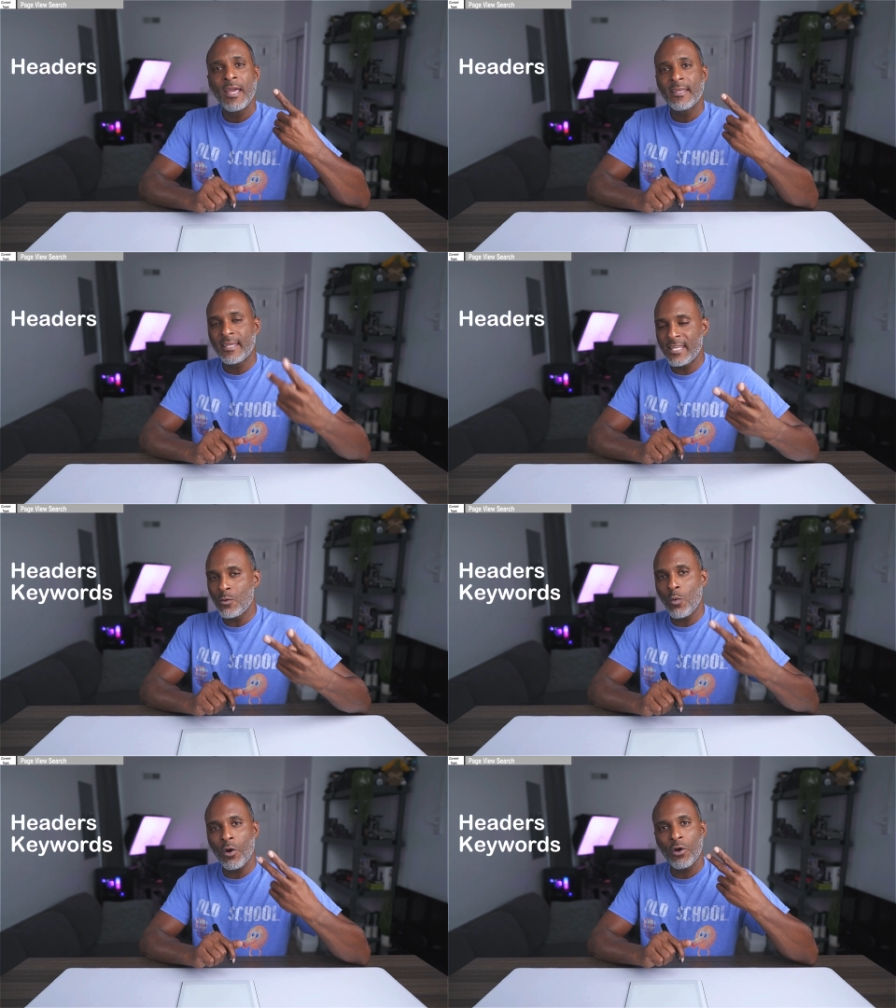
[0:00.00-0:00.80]

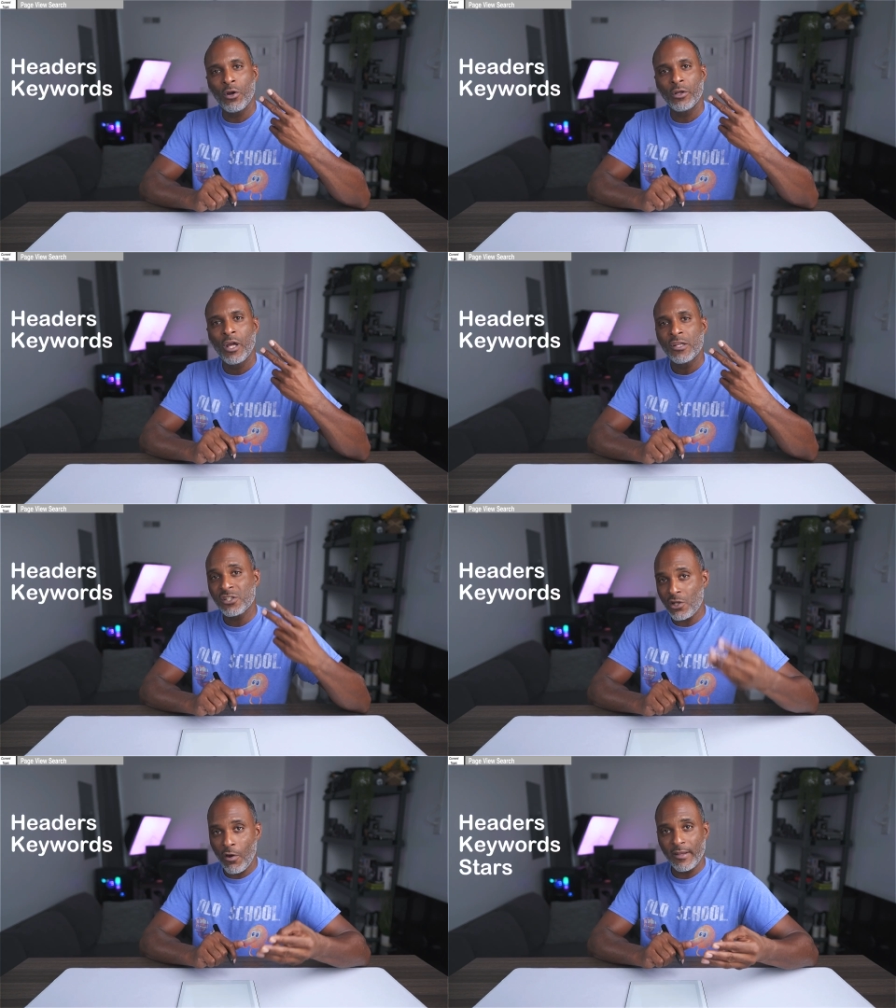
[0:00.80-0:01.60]
keyword,
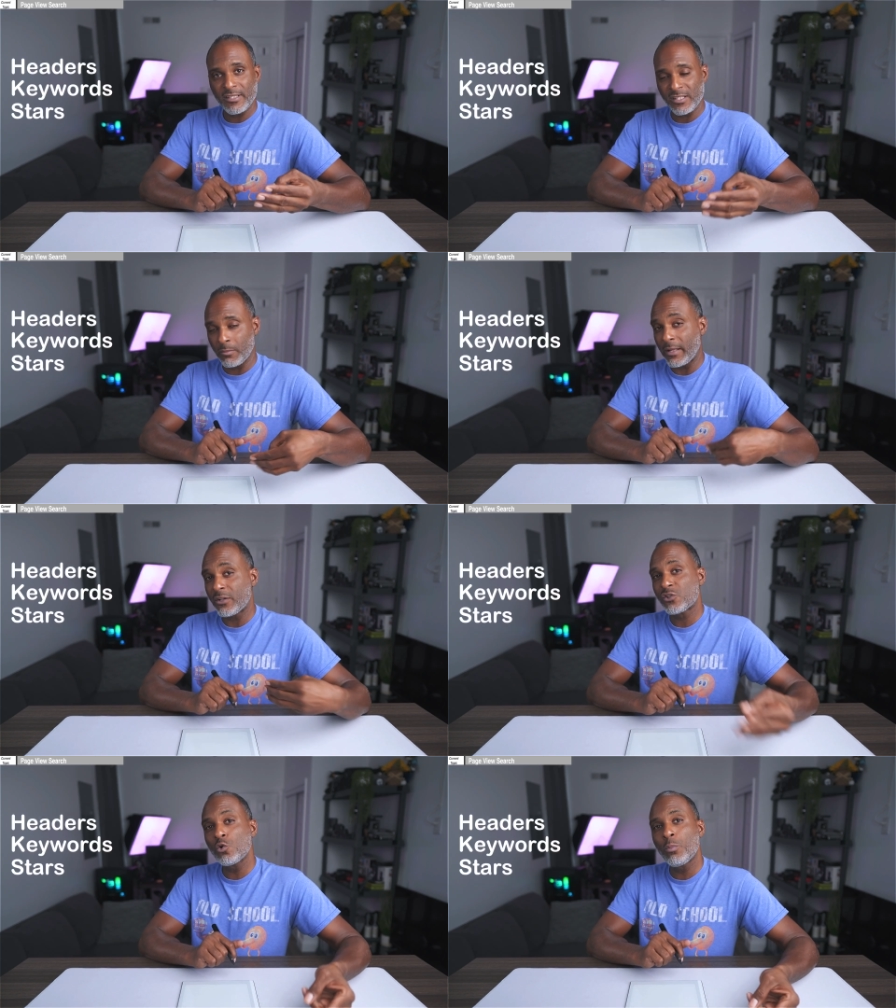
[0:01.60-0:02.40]
starring system that the
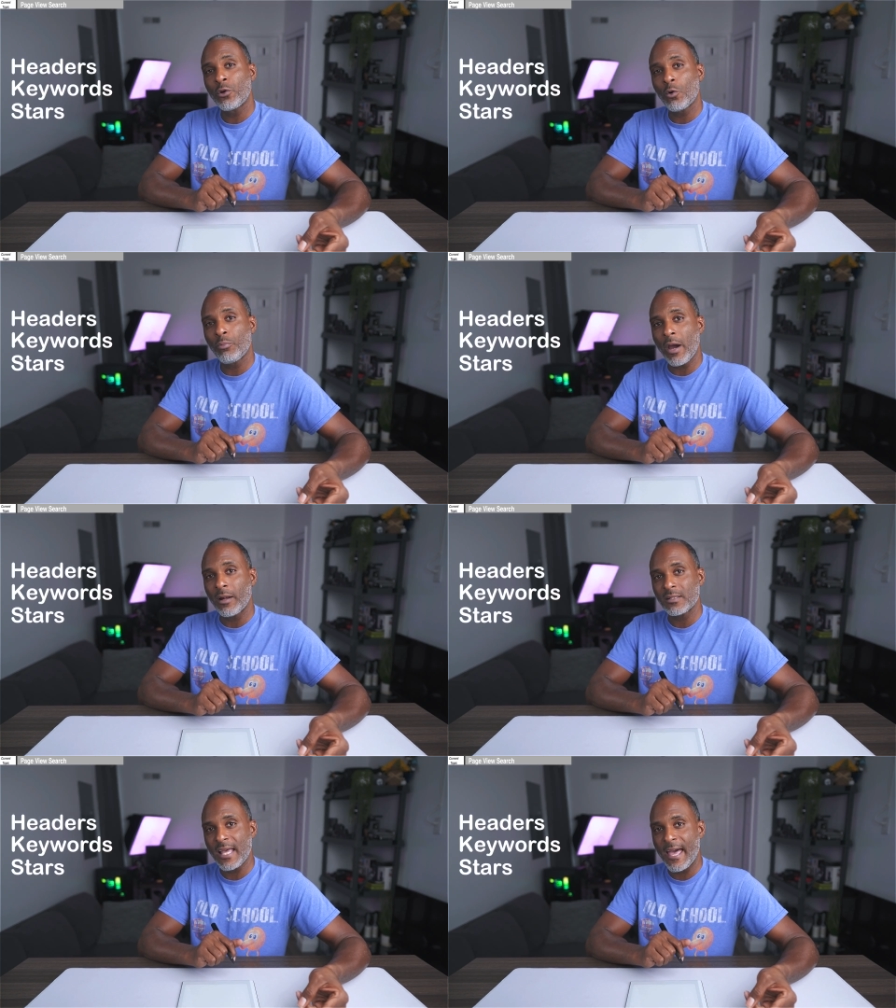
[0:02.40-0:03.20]
Supernote
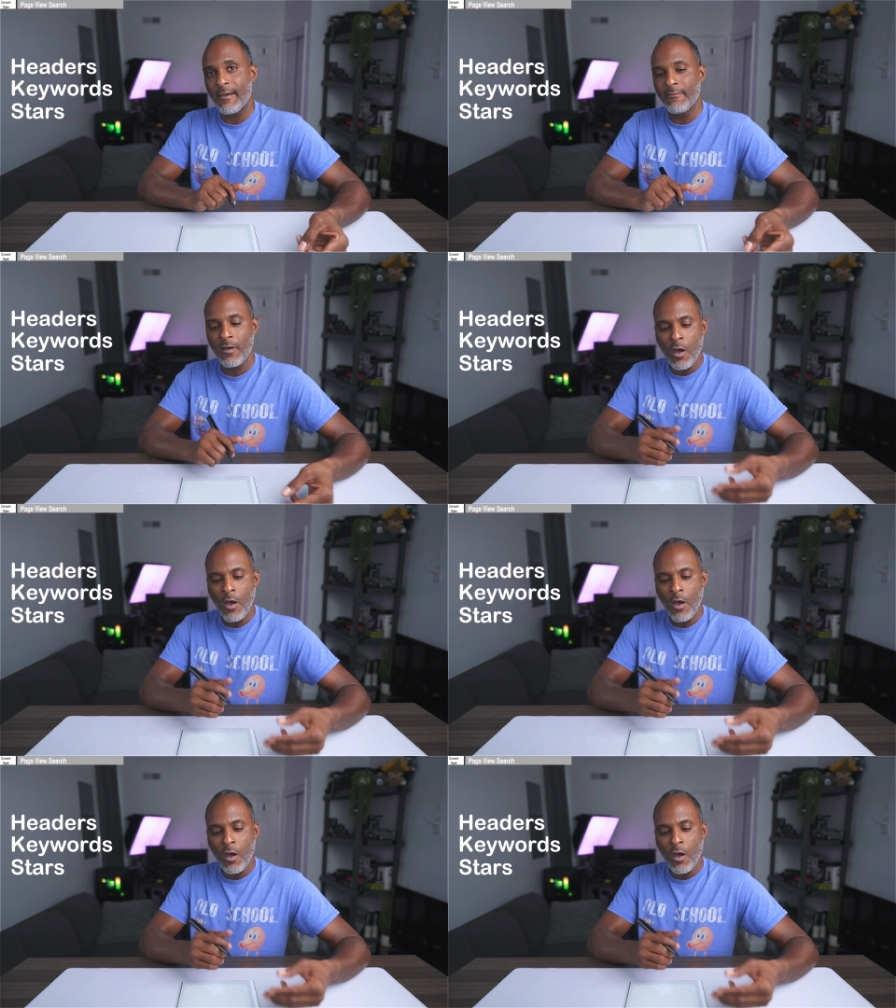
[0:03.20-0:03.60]
products have